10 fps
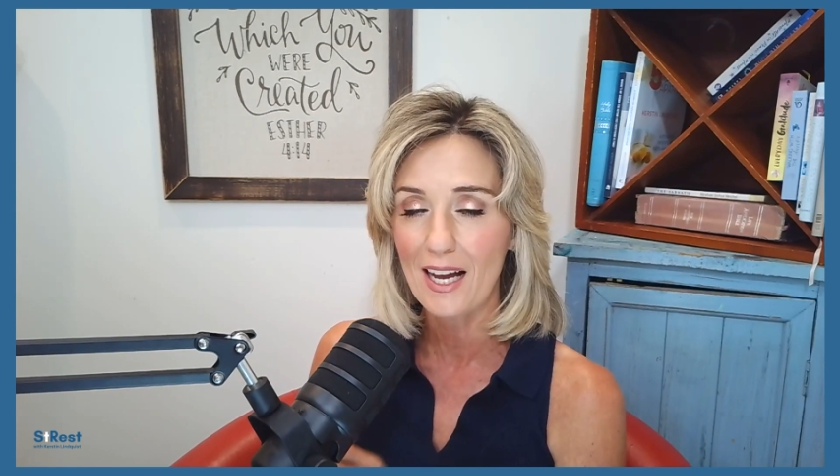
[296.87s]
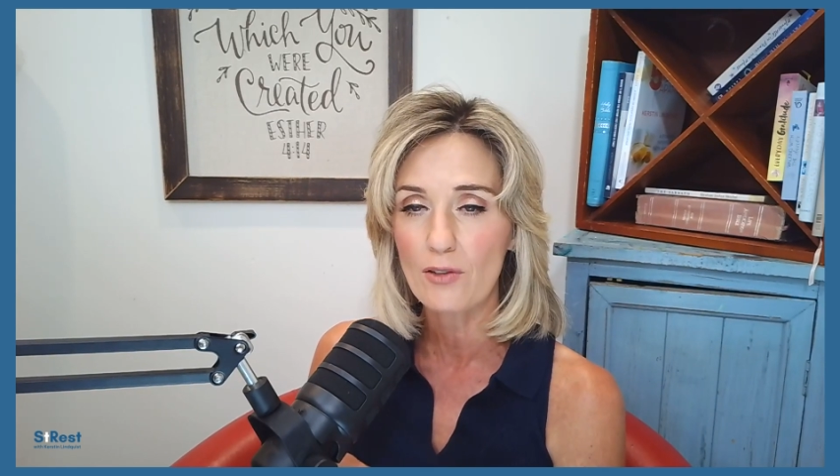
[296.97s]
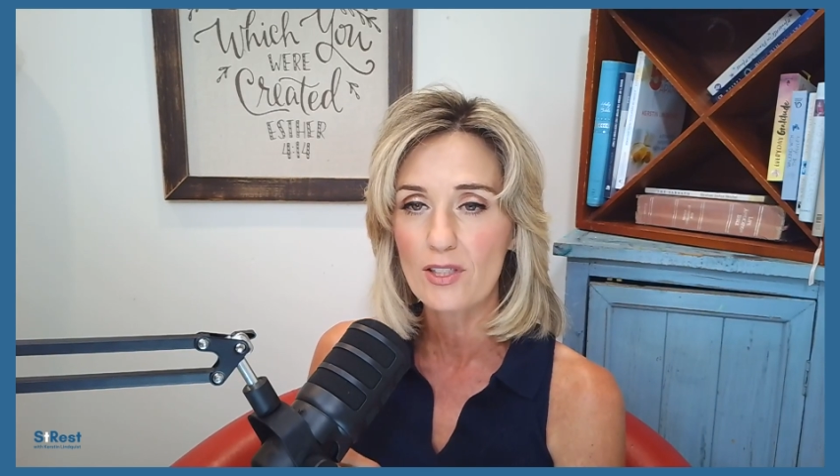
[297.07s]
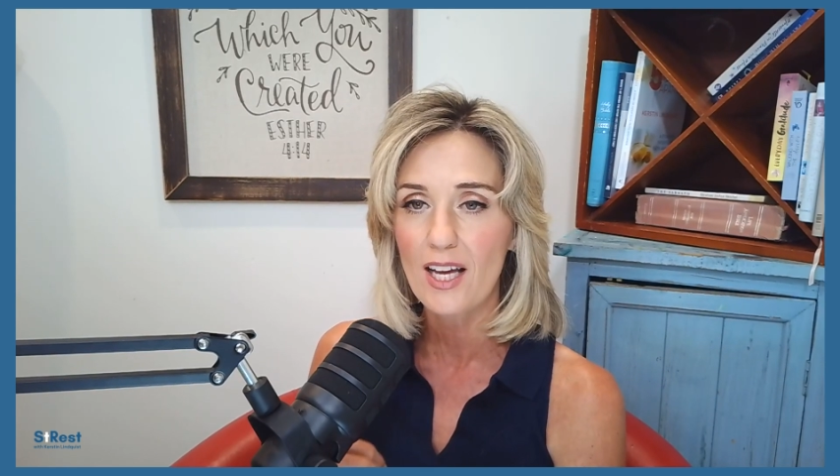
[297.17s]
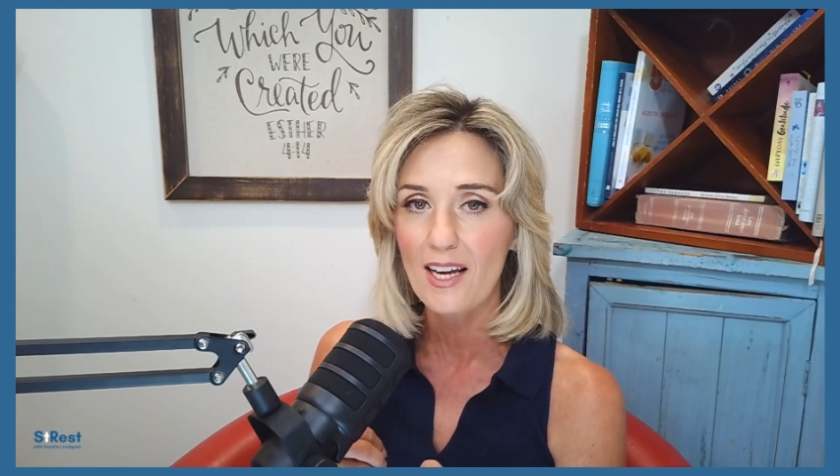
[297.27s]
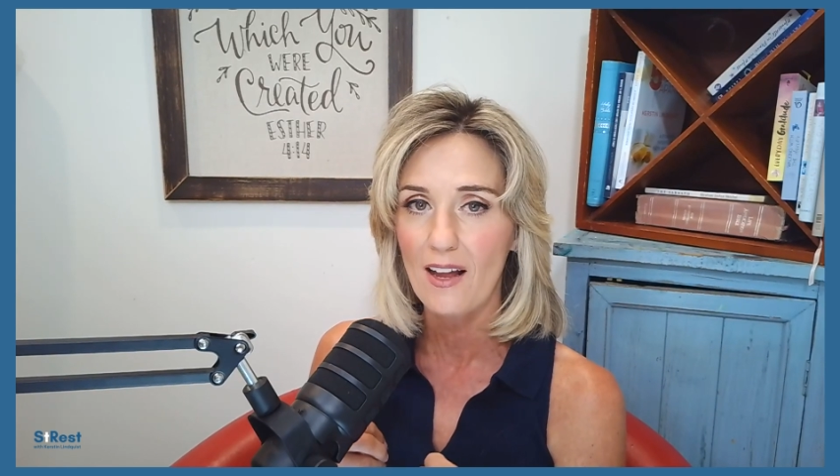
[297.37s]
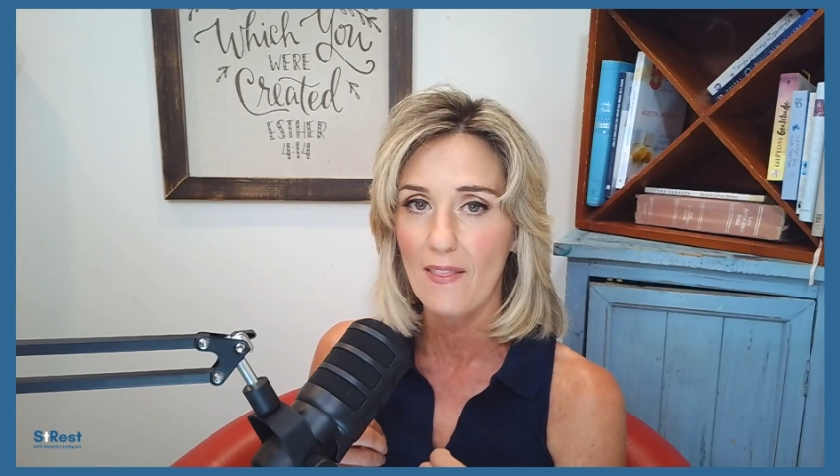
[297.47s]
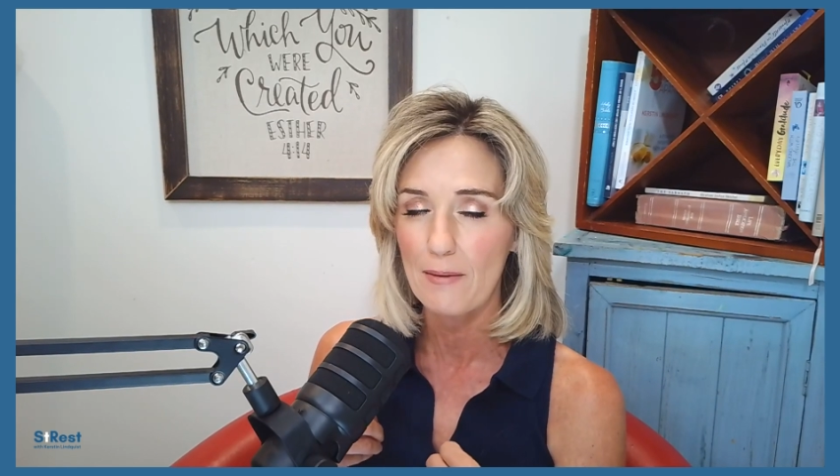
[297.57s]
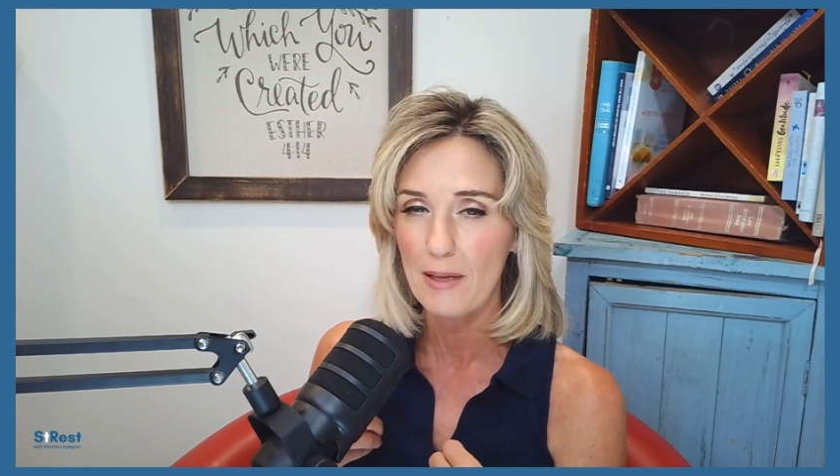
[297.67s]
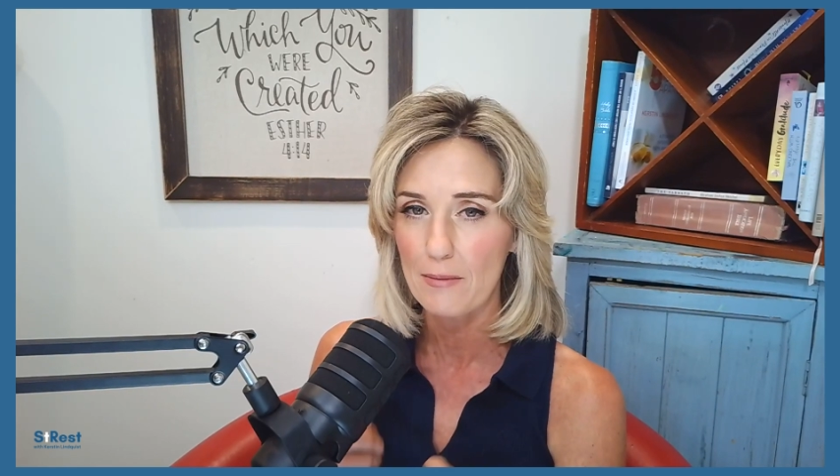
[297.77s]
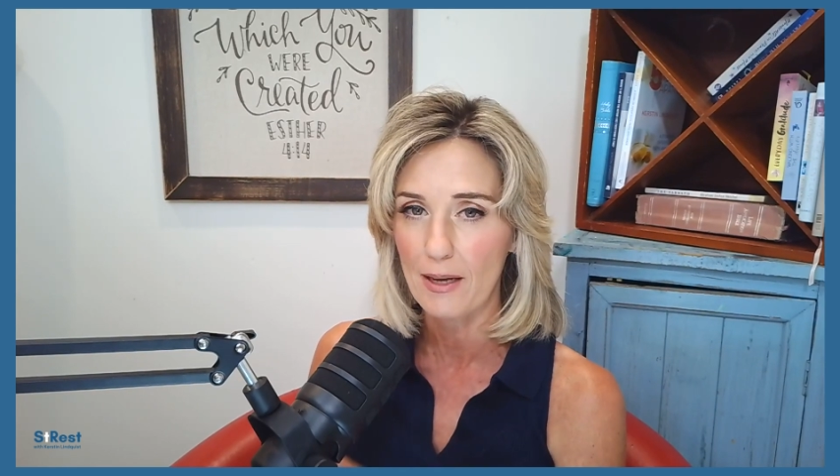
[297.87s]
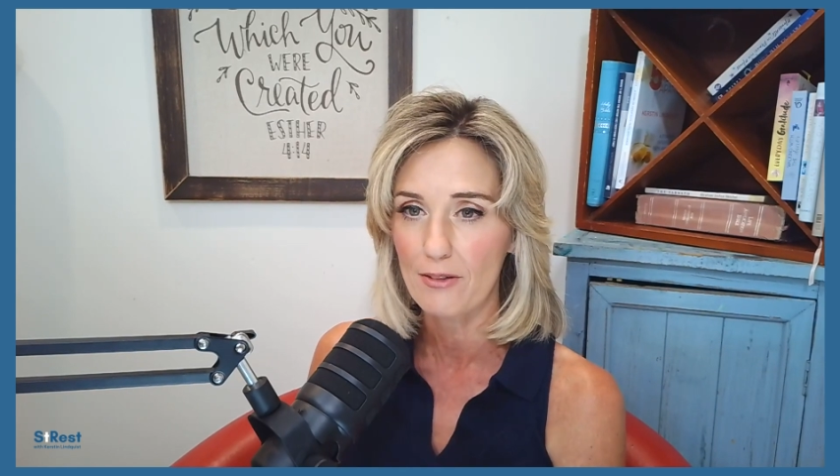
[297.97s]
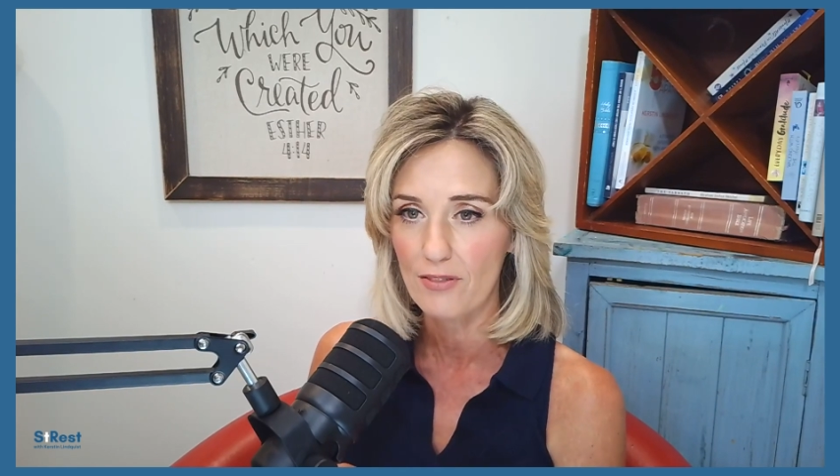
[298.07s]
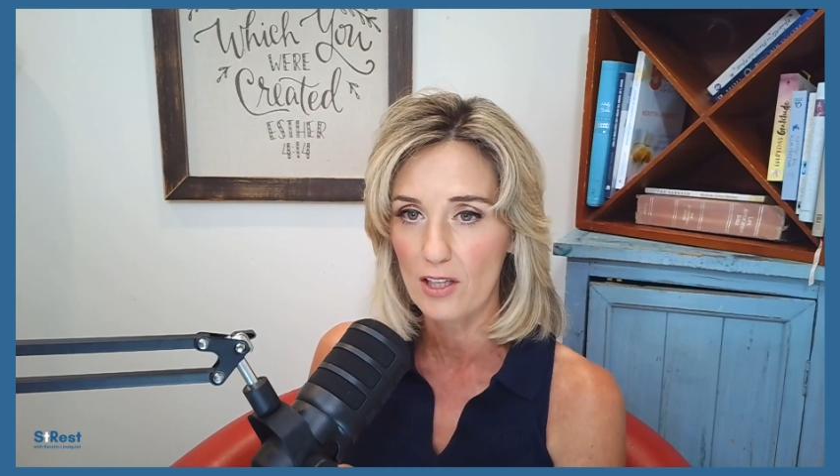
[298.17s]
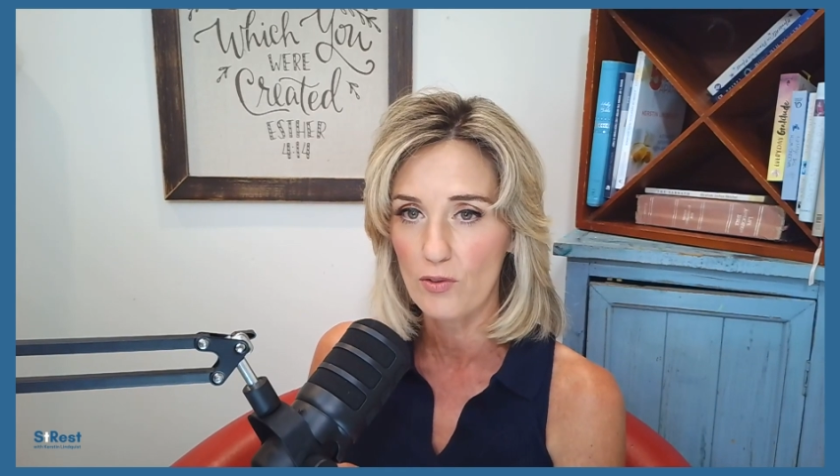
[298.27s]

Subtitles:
outside and that I'm getting my feet